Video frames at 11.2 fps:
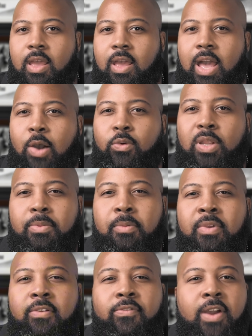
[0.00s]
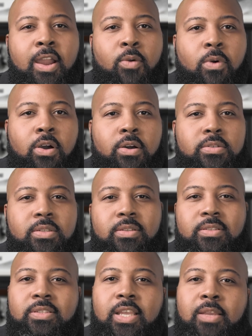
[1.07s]
I would implement firewalls,
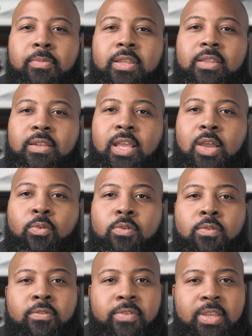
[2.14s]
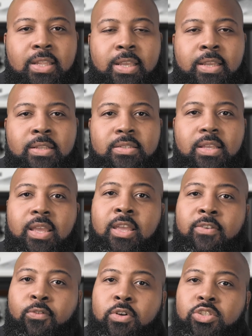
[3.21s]
segment the network with VLANs,
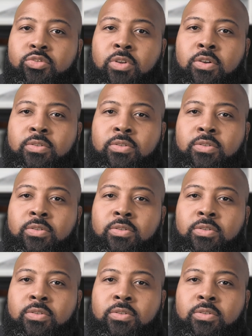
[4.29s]
enforce strong